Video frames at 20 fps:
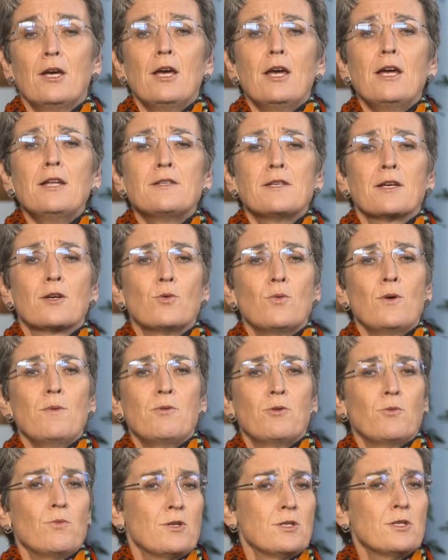It's
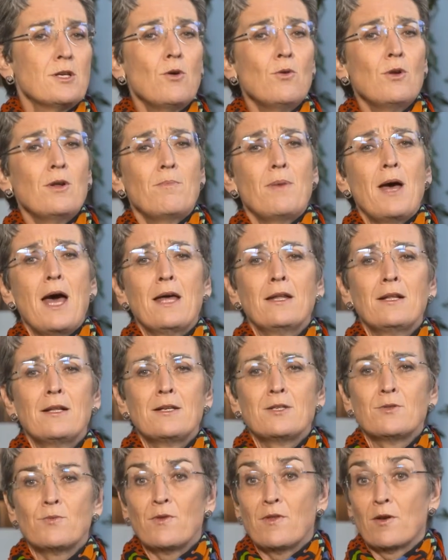equipped with solar
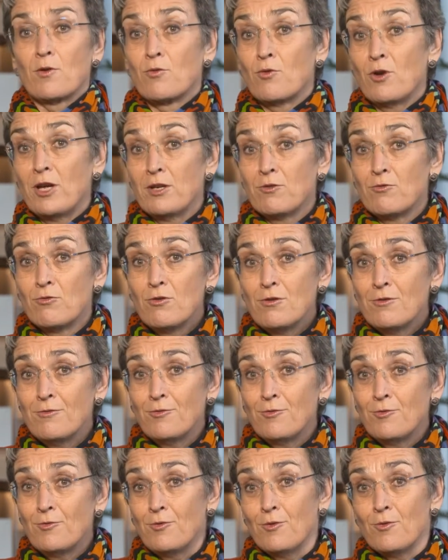panels, with a green
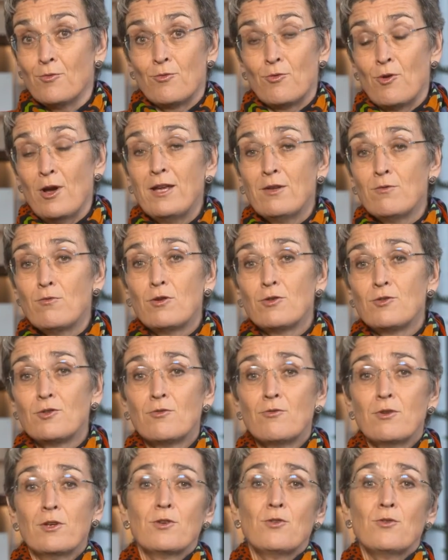roof, rainwater
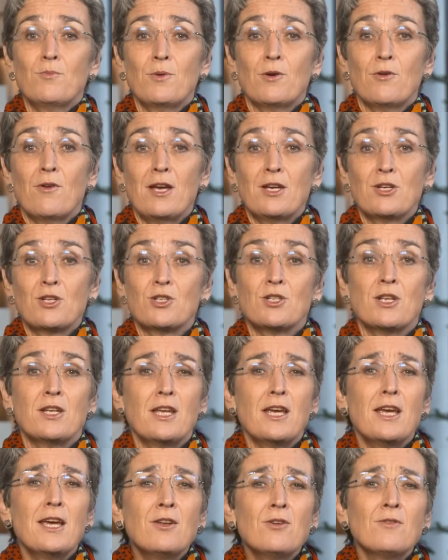recuperation, and
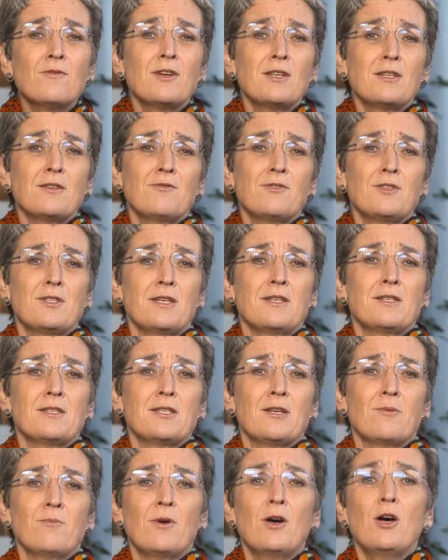innovative
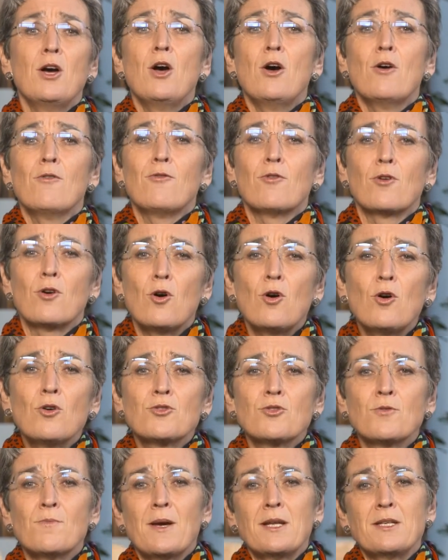system for
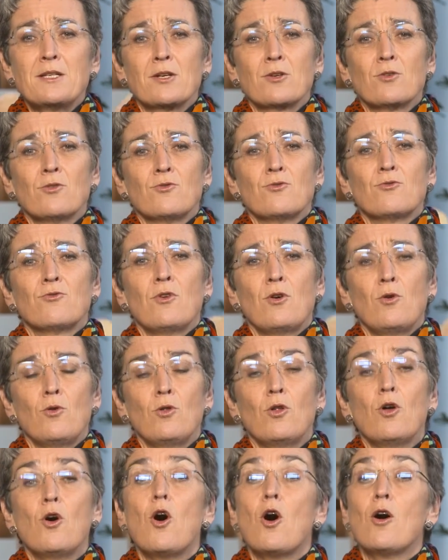automatic
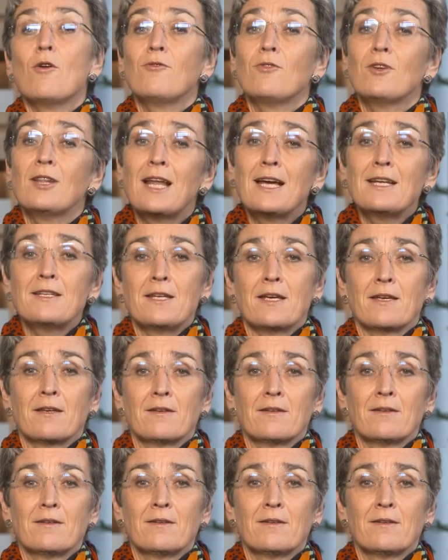control of lighting.